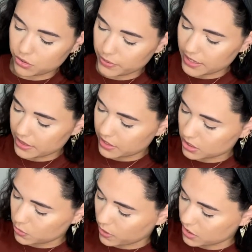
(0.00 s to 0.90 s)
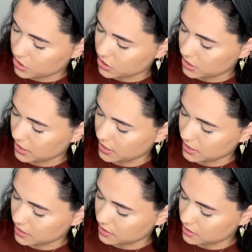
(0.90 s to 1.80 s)
to it, the swatch
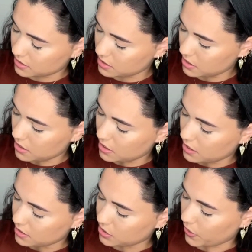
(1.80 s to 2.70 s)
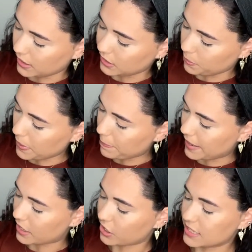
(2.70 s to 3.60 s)
is so a little bit
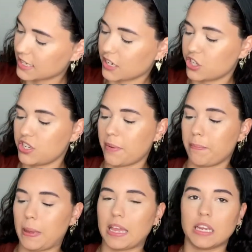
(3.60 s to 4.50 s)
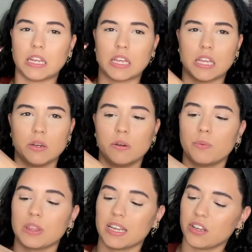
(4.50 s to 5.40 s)
better. It's like a champagne-y
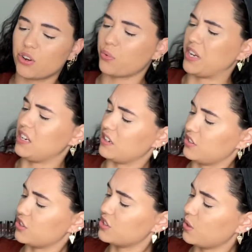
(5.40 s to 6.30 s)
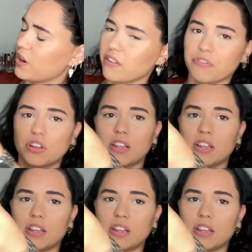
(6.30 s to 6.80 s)
with like a green undertone, I feel